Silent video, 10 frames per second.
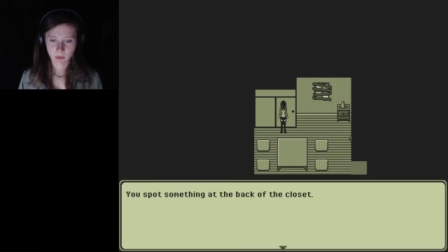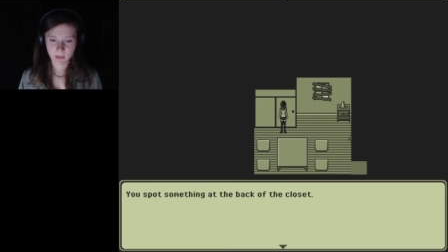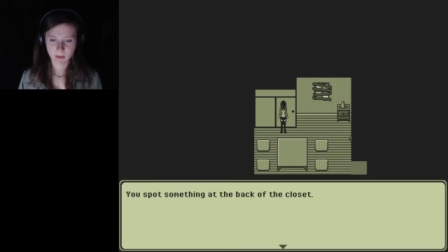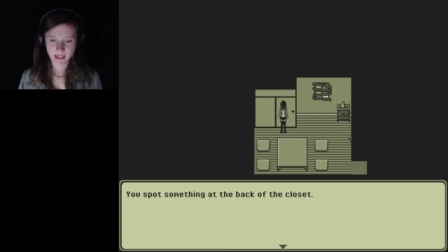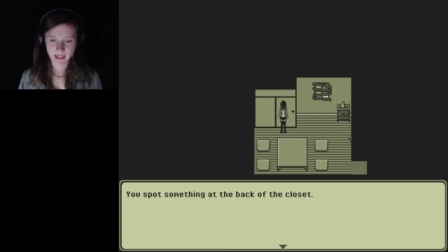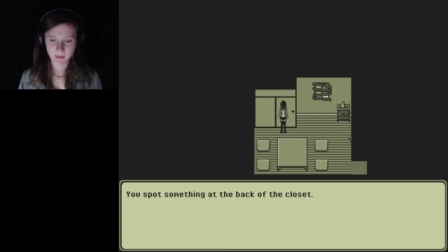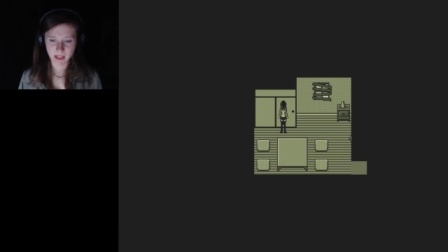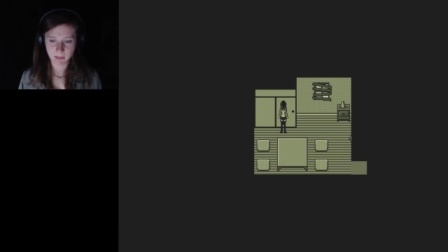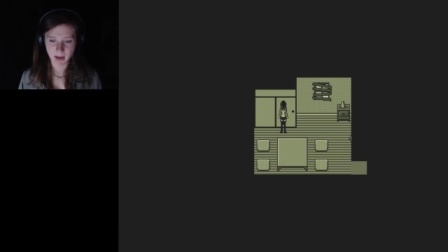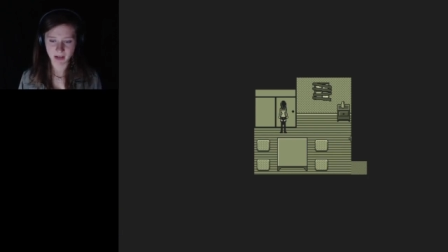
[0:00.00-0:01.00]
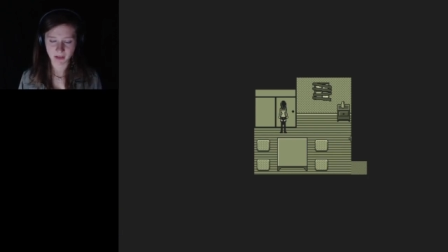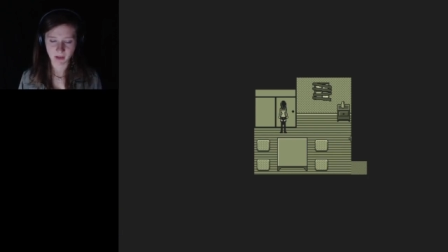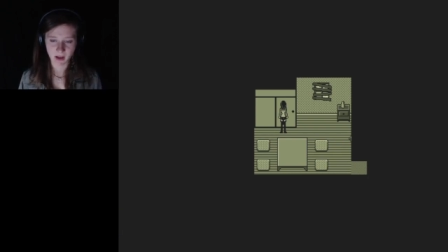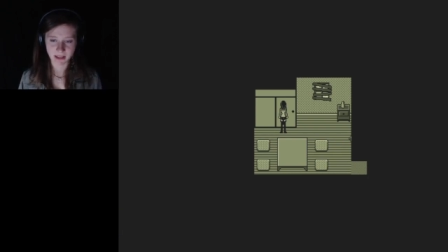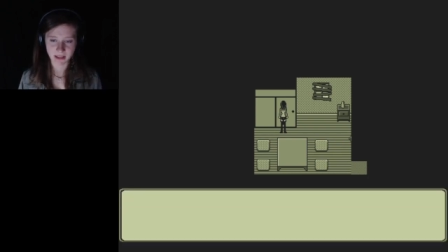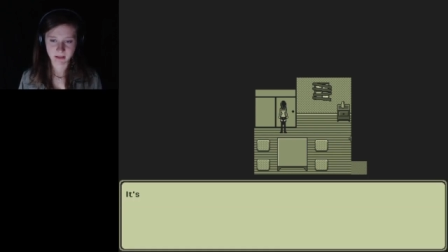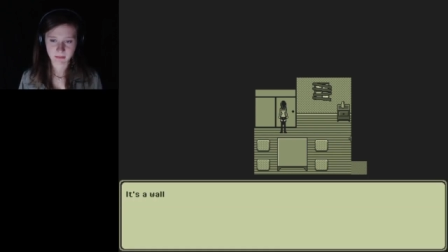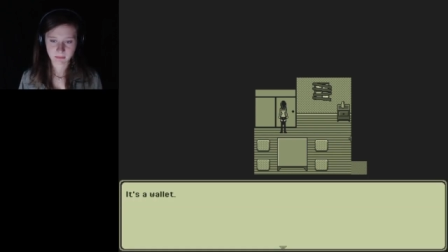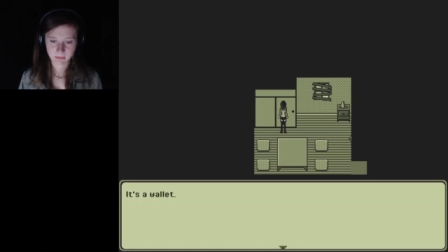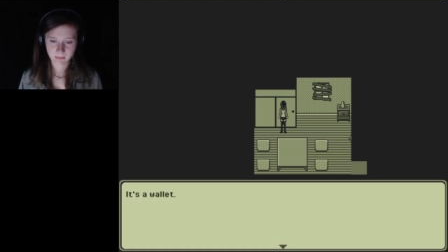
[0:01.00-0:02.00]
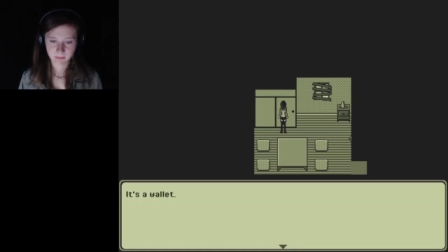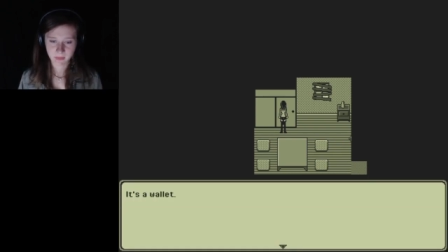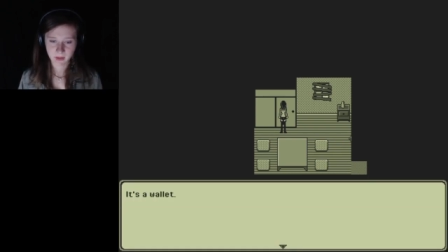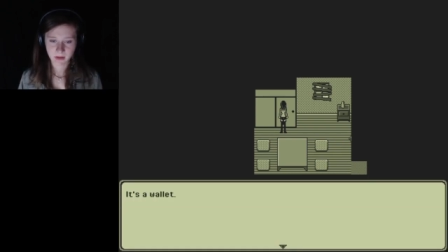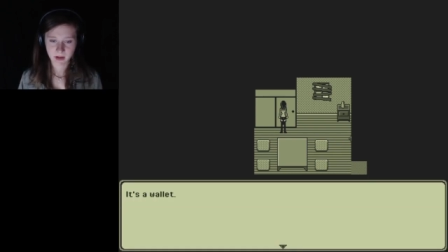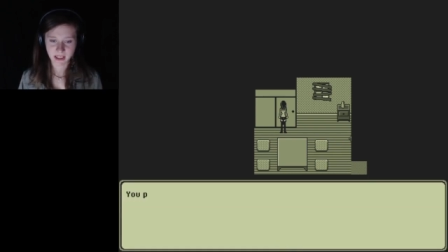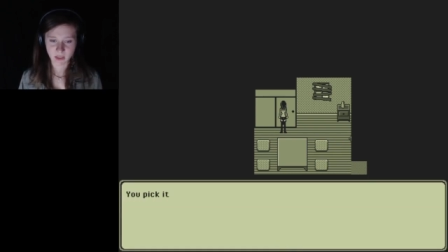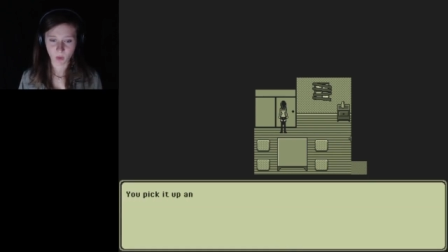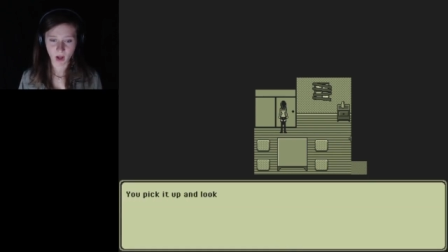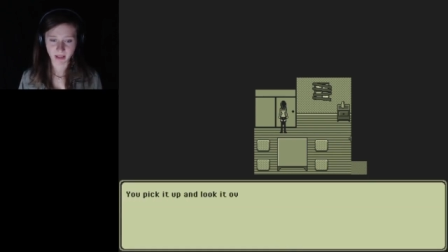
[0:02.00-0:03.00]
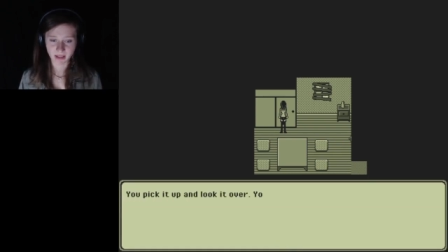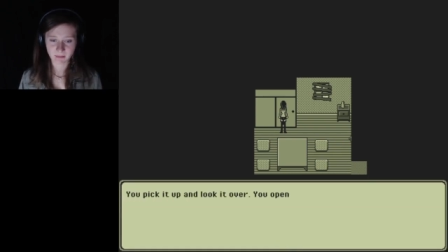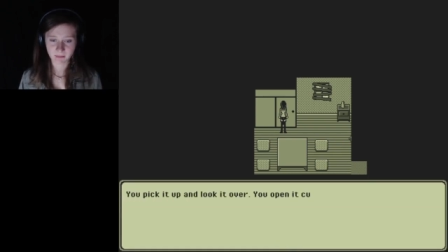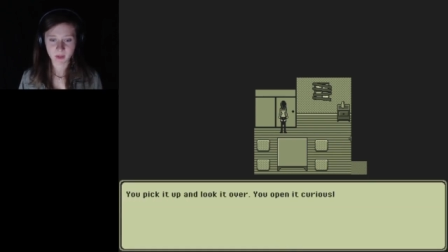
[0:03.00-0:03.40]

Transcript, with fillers: You spot something at the back of the closet. It's a wallet.